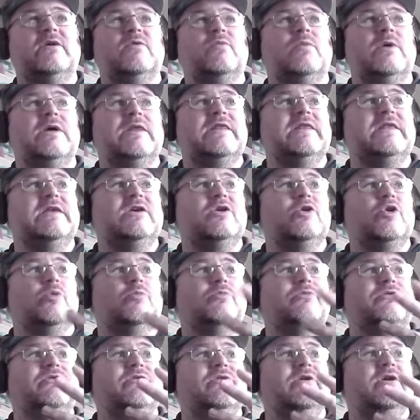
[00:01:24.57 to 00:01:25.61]
when it
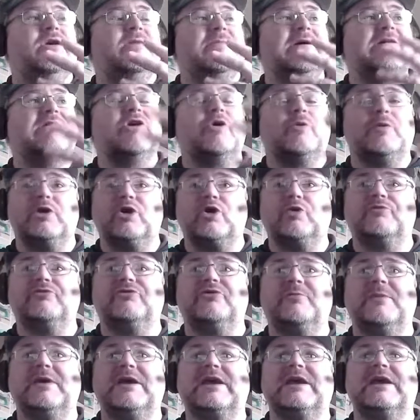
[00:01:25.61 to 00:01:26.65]
comes
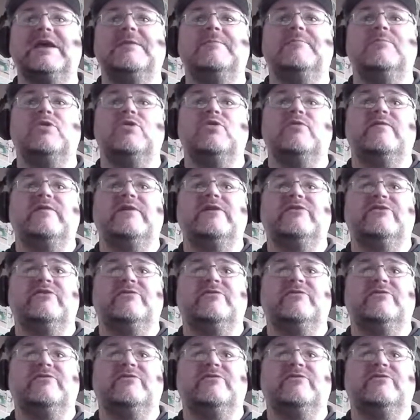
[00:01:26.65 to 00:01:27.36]
to making movies,